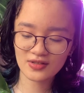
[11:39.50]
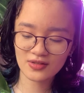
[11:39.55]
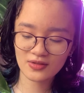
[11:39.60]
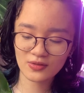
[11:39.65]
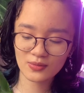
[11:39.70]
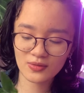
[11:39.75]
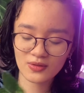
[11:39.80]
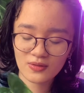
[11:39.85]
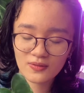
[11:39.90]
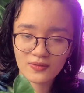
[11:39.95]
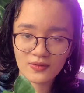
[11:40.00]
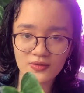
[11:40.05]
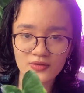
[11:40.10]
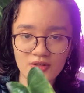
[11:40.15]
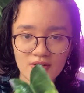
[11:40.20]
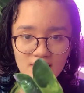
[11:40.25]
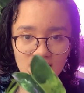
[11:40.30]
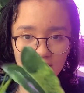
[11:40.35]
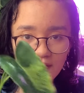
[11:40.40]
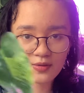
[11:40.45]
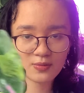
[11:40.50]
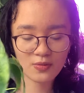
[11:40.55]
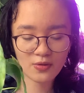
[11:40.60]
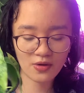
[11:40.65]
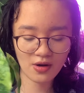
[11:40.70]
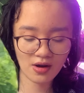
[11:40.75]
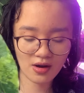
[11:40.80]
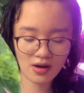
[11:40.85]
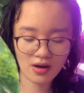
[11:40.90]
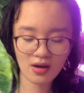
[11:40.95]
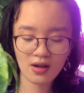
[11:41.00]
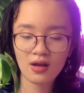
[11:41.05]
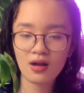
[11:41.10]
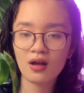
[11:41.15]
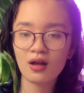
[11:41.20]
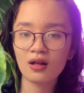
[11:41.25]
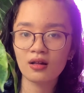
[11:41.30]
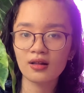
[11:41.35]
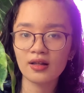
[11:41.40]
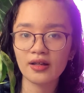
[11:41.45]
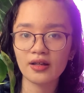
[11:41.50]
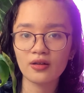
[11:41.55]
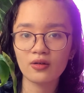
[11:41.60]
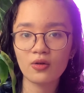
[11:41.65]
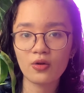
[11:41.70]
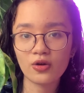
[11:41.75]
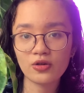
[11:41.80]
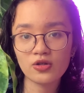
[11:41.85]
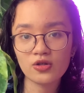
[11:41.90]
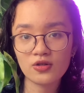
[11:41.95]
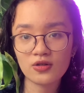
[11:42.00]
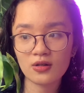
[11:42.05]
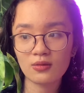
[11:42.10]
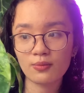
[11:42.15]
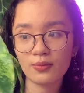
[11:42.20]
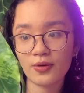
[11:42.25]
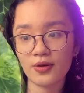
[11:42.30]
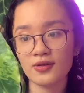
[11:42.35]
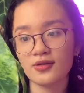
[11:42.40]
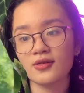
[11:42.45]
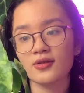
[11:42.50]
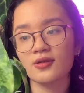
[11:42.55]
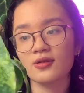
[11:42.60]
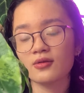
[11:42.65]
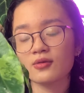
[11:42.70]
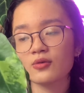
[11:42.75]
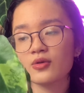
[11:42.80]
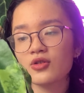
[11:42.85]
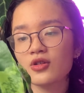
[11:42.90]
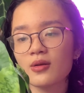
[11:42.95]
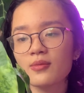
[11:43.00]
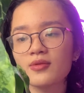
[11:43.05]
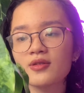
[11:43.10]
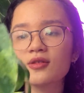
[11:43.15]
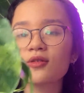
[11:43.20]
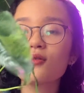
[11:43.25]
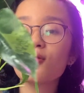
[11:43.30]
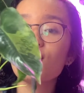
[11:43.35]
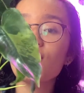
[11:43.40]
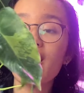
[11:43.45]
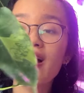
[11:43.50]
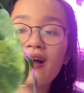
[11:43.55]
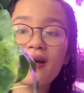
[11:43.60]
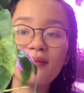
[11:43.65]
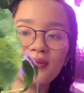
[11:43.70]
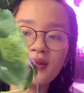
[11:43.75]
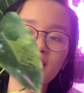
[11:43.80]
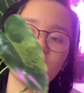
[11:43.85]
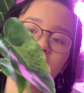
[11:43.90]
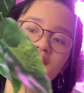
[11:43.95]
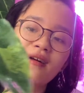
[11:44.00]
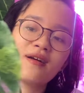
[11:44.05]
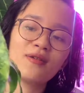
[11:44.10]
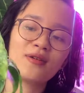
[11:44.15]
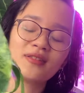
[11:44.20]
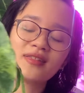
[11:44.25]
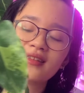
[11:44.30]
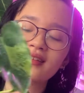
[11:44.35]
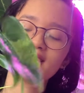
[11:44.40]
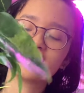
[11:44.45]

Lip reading: so beautiful. She's even more like gorgeous in person, which I'm so happy about